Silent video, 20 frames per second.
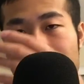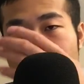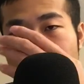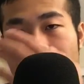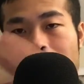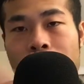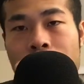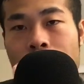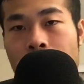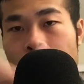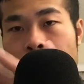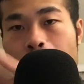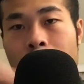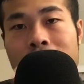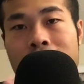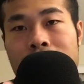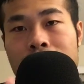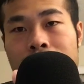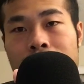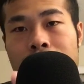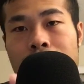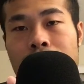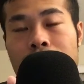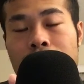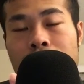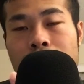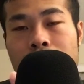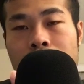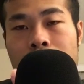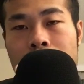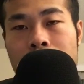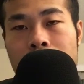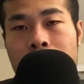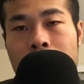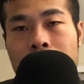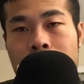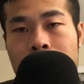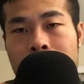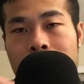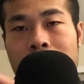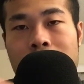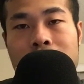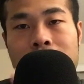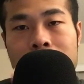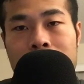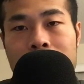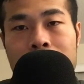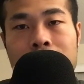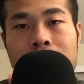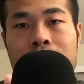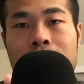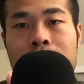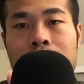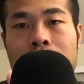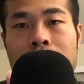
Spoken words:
infrequent sentences.